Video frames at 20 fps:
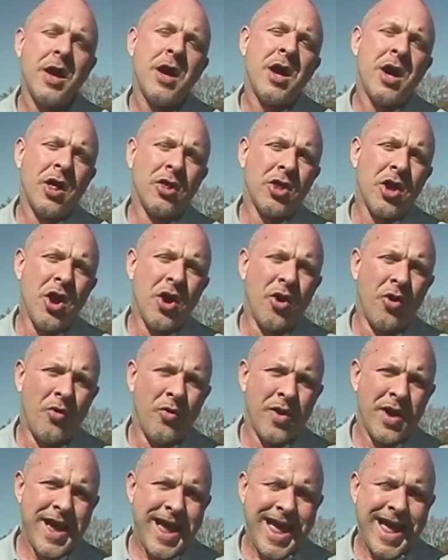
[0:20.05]
Hello,
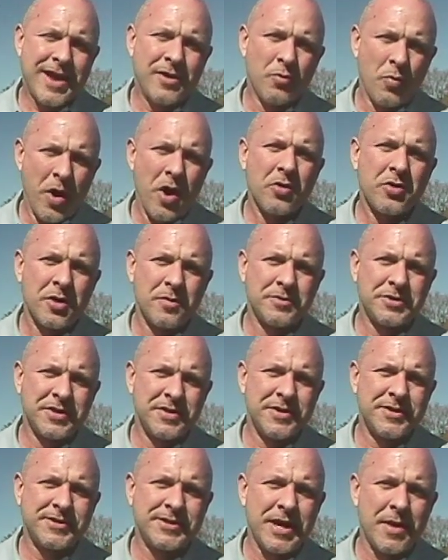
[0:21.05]
and welcome to
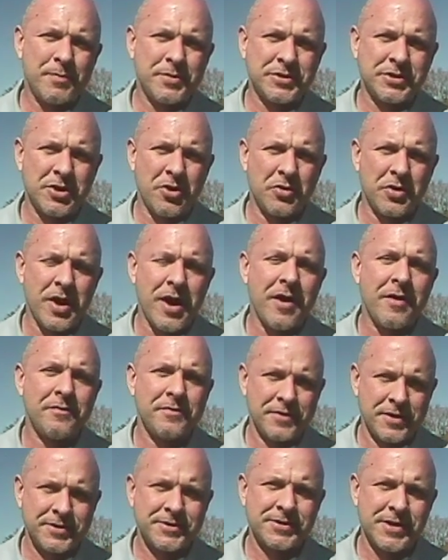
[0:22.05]
this episode of
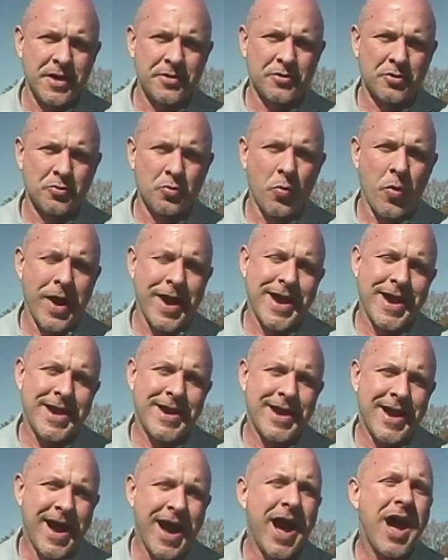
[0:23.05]
The Southern Way.
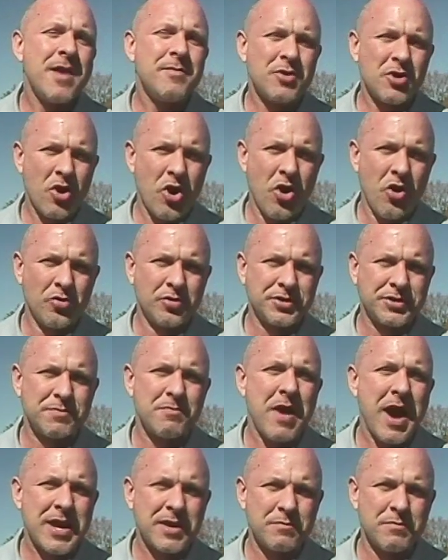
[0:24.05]
I'm your host,
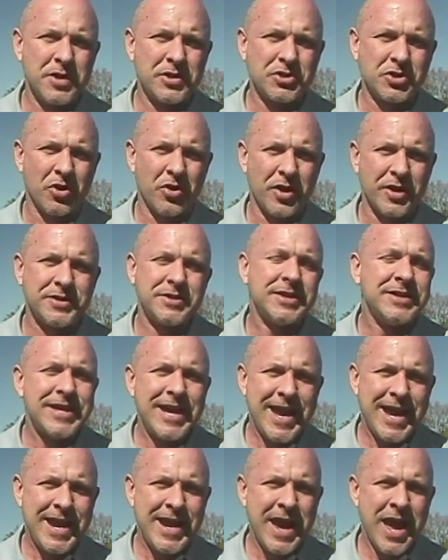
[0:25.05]
Mike Mitchell, and
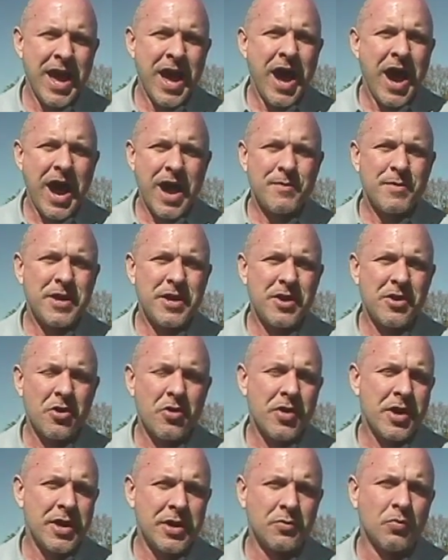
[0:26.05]
today I'm here
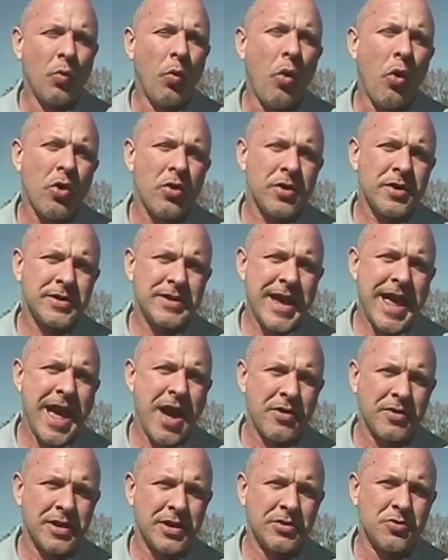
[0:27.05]
in Warren
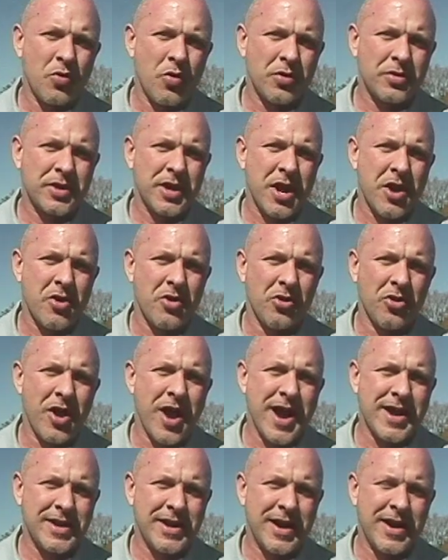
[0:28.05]
County, North
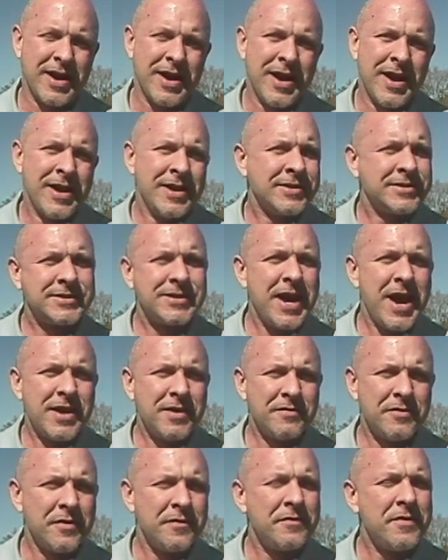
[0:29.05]
Carolina, site of
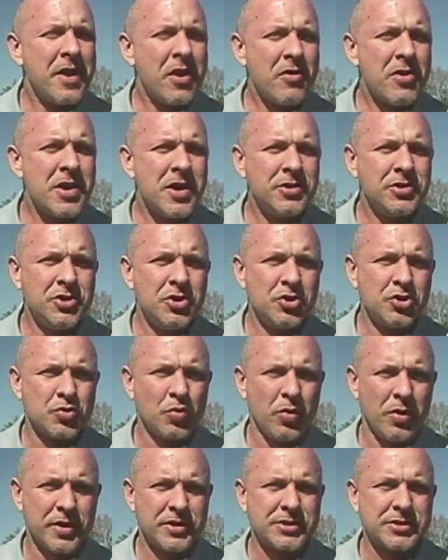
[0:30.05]
a very
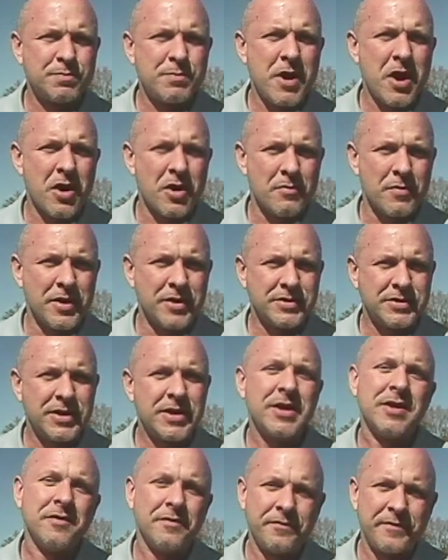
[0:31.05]
unusual experiment
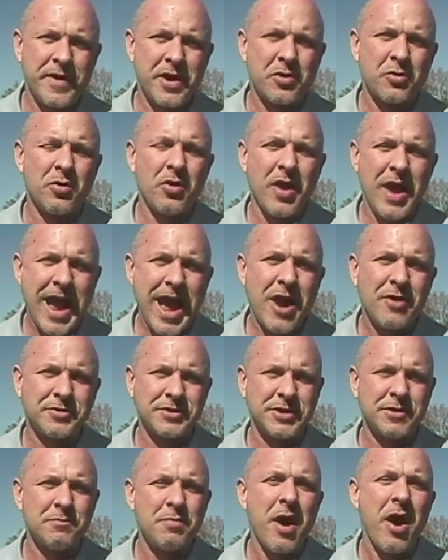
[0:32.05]
in federal
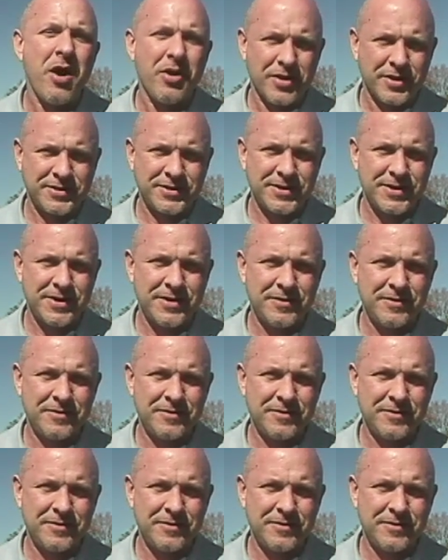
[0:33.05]
housing policy.